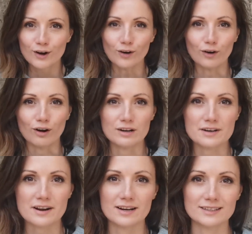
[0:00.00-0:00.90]
All
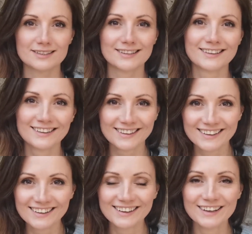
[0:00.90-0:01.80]
right,
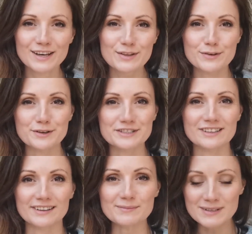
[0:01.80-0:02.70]
third
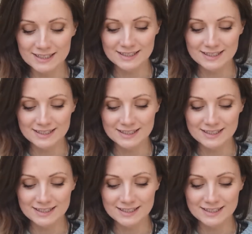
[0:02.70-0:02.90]
time.